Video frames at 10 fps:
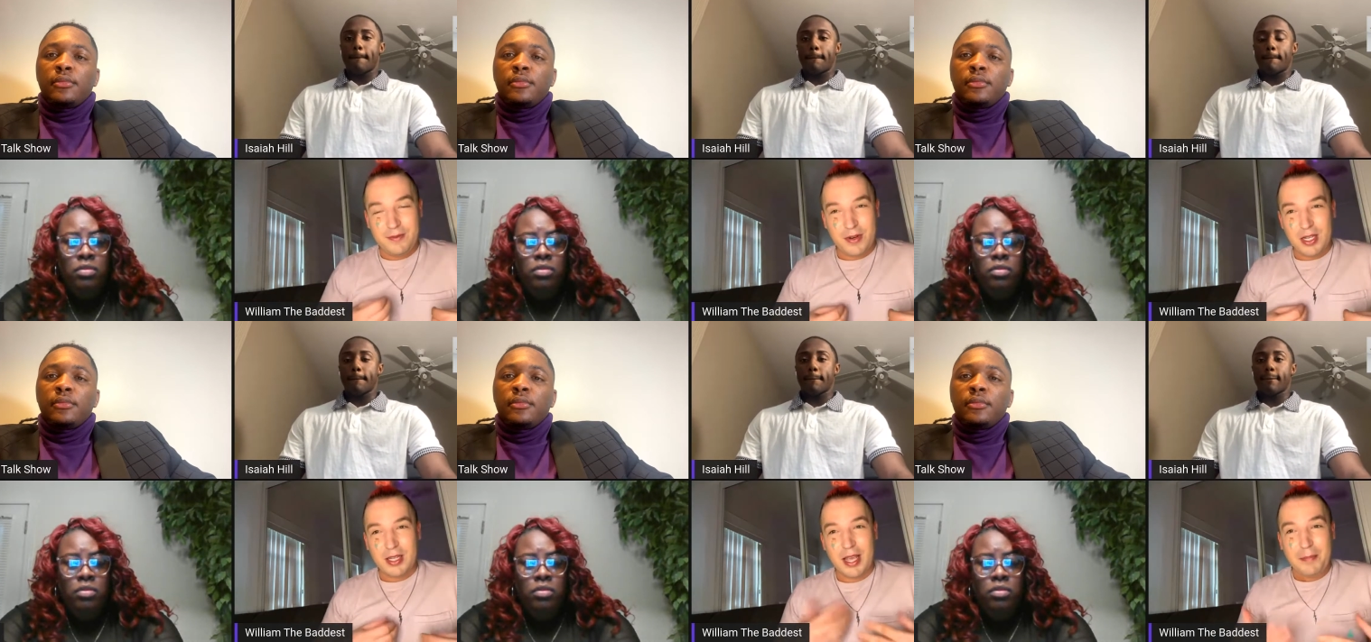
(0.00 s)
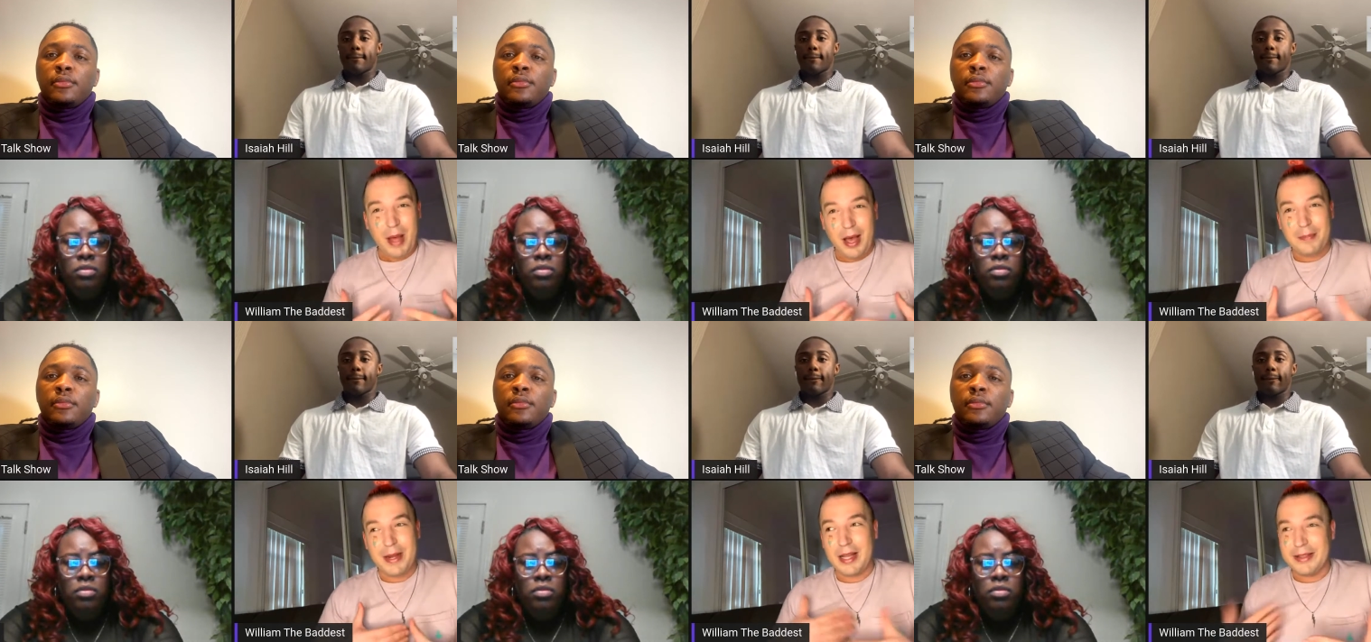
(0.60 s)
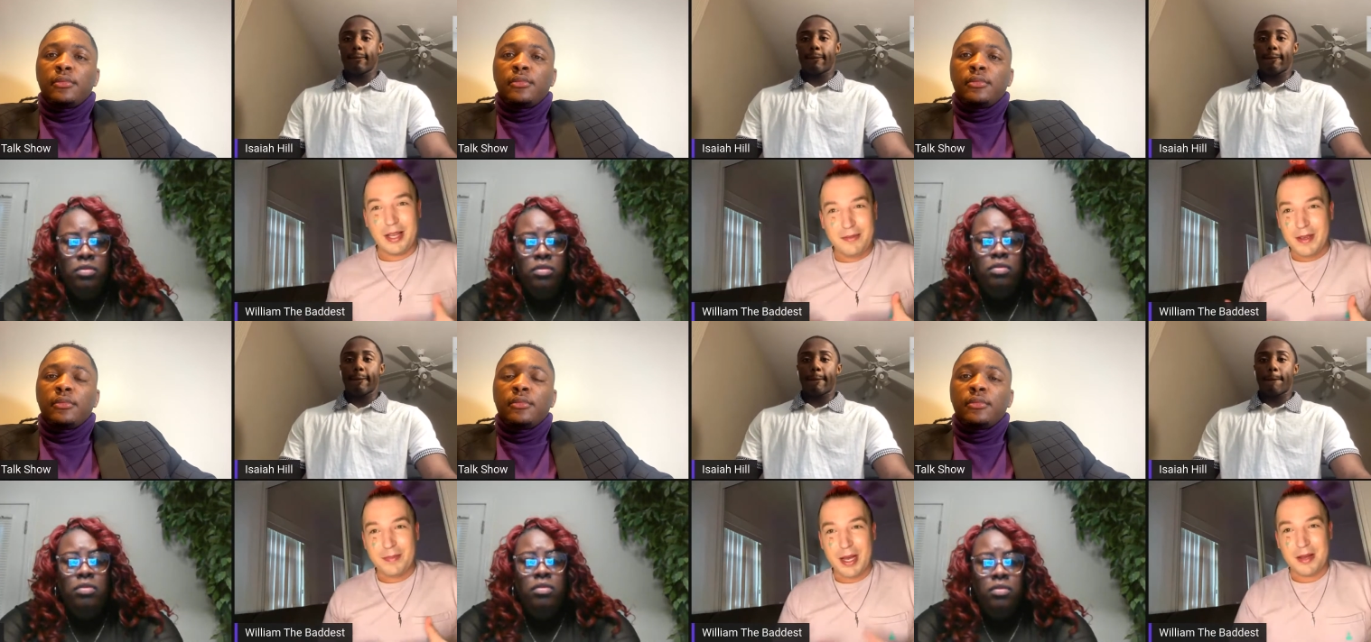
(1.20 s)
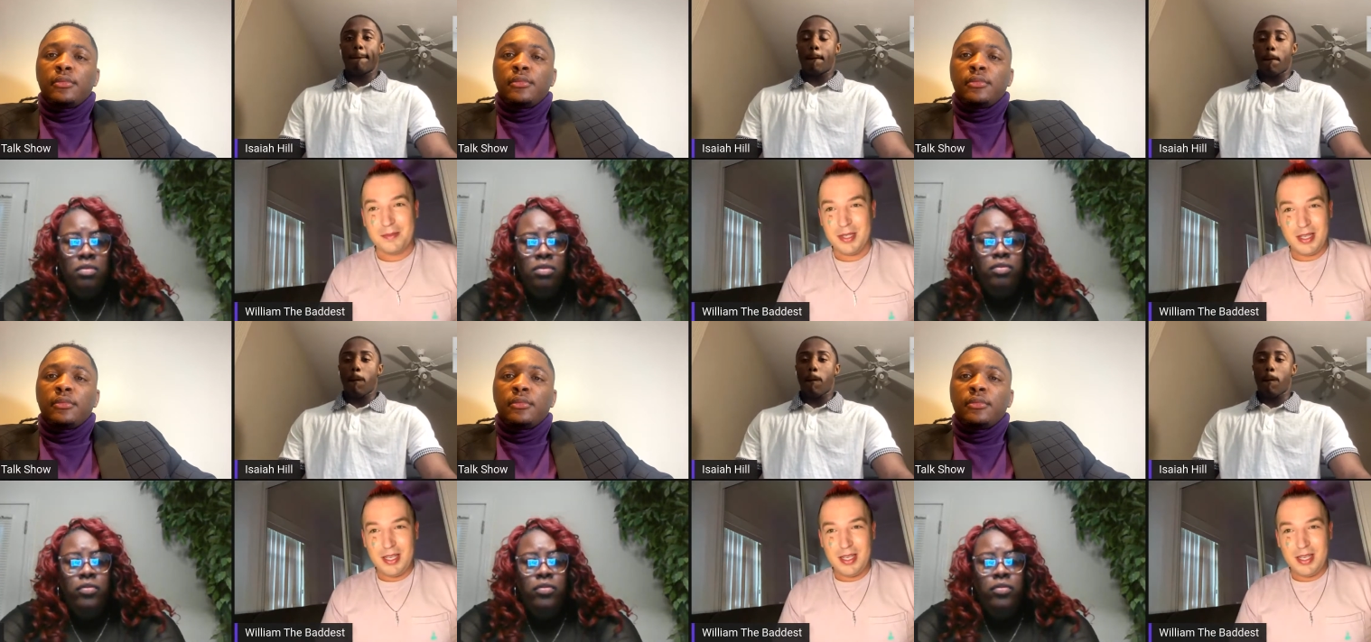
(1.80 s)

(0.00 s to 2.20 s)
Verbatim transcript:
Speaker 1: for hip hop and I love hip hop.